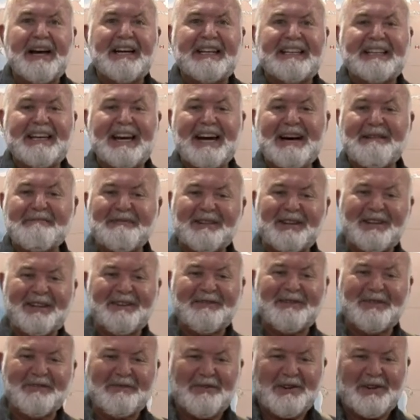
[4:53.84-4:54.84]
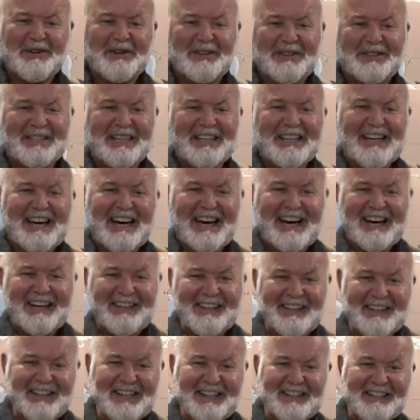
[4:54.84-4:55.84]
bite capital of the world. I
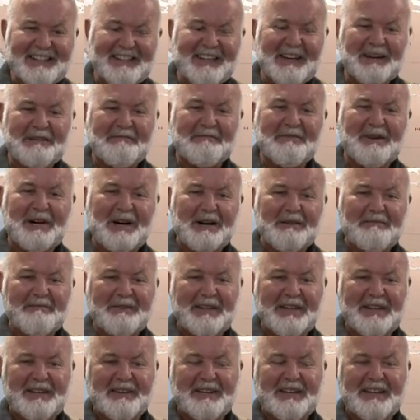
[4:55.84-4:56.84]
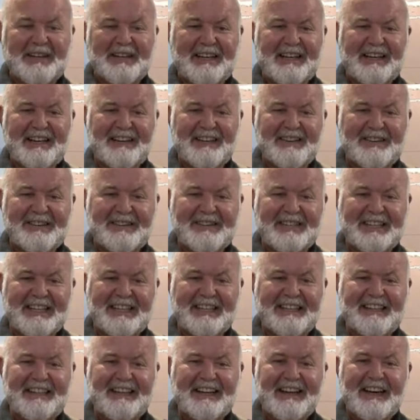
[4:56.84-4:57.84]
know that's not a problem here in, in
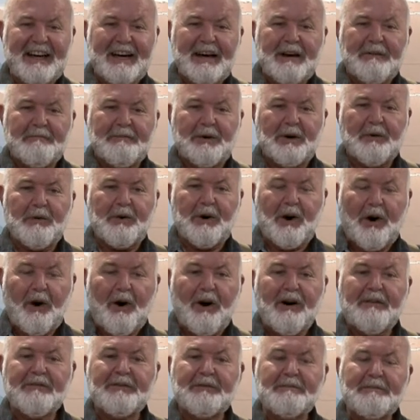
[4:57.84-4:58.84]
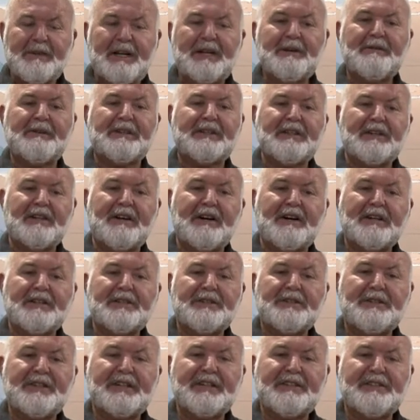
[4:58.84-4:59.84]
Ostend, but we're all familiar with the
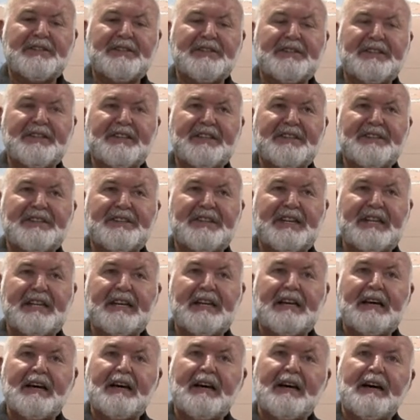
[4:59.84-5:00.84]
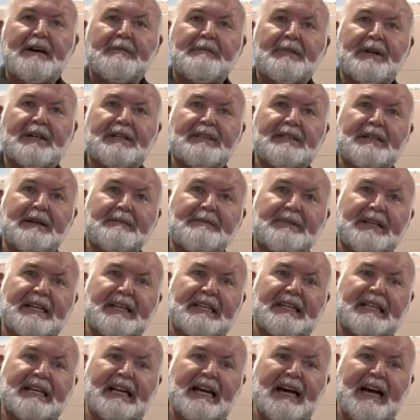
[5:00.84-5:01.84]
large creatures in the sea. But
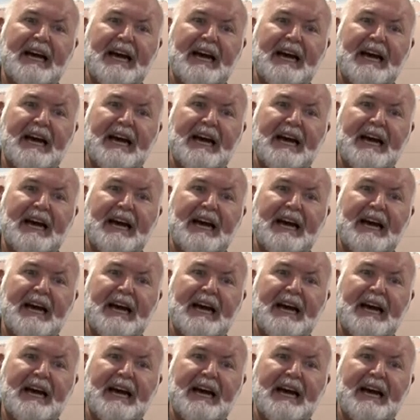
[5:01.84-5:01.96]
something that